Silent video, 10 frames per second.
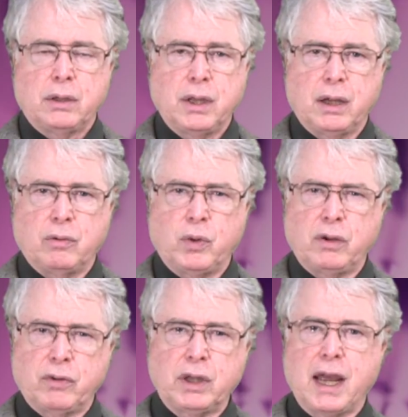that
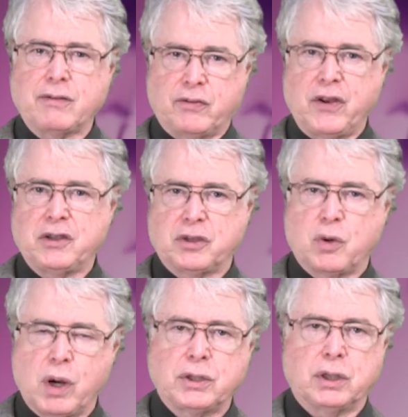we really have to face the
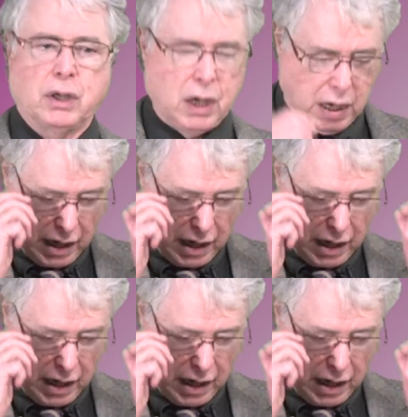question,